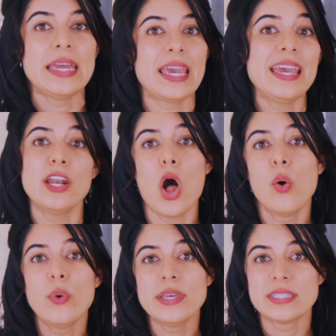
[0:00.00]
It can't
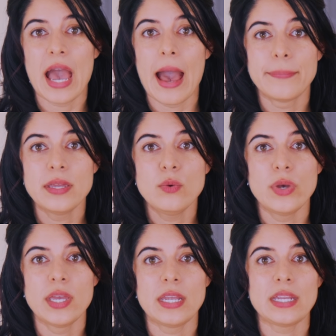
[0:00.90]
always happen
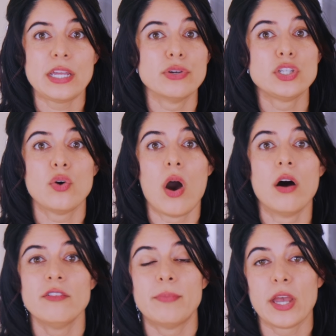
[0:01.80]
when adhering to
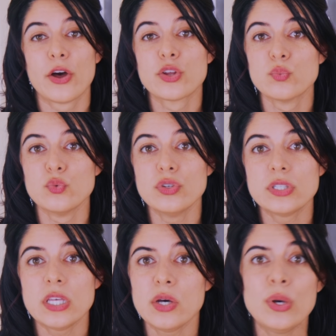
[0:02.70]
all of my other
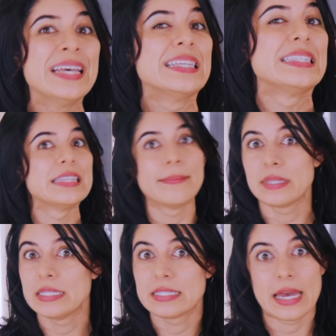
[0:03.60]
rules, though,
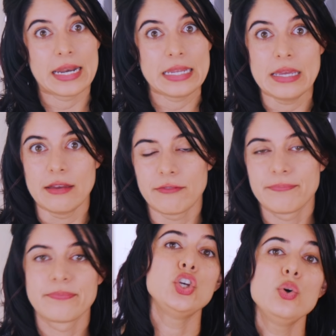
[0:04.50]
something's gotta give.
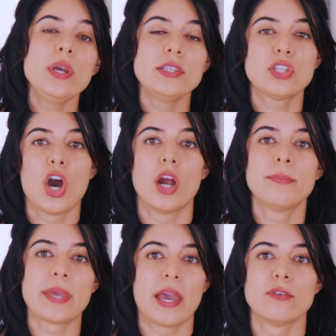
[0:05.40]
Two is
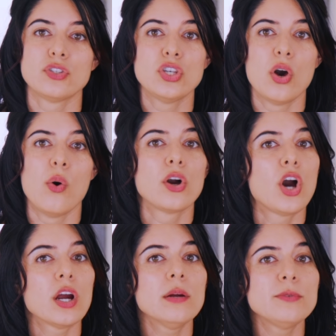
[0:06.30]
carb count. So
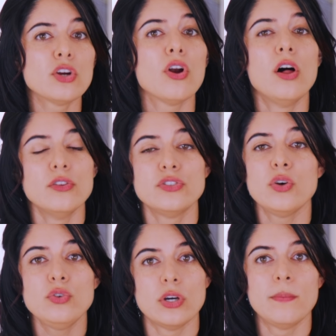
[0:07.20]
carbs are
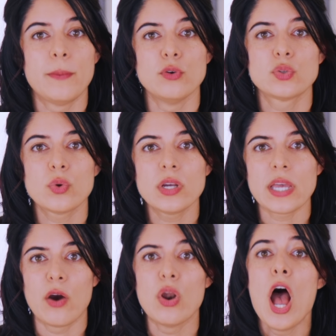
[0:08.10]
also good
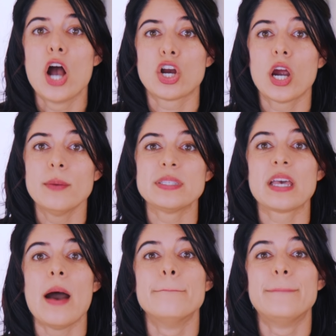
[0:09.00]
post-workout.
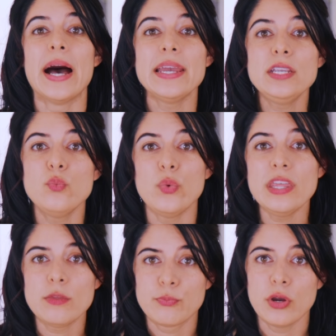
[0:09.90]
Carbs combined
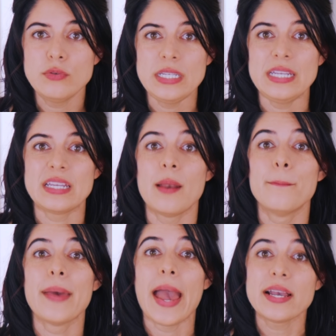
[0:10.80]
with protein
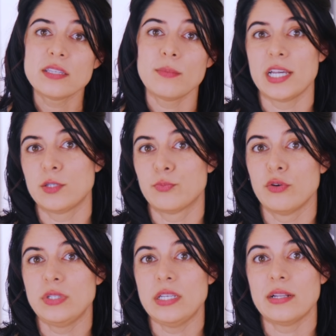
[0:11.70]
can maximize
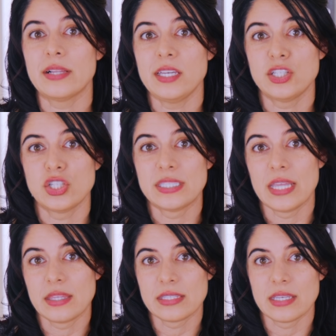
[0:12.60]
protein and glycogen
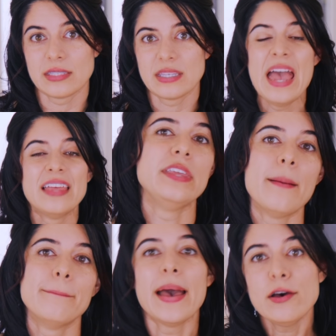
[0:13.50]
synthesis. The
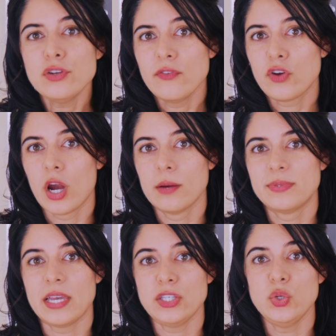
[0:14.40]
amount of
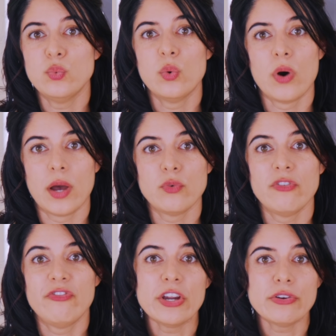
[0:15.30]
carbs that you will want
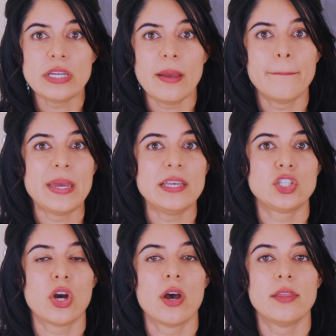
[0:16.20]
will vary
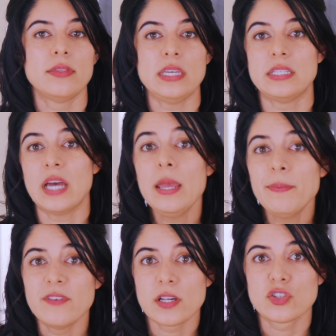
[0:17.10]
based on the
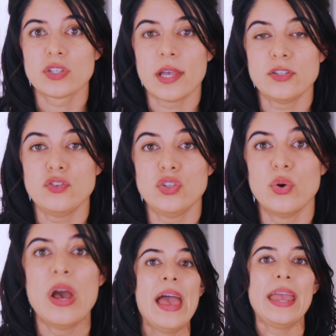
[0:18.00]
type of exercise you
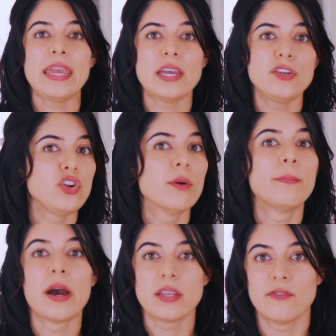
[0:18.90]
do and your
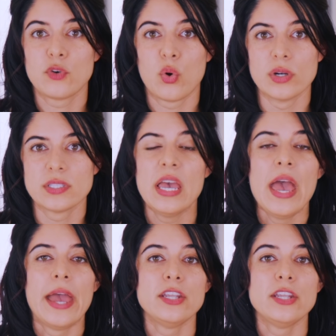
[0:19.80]
body, of course.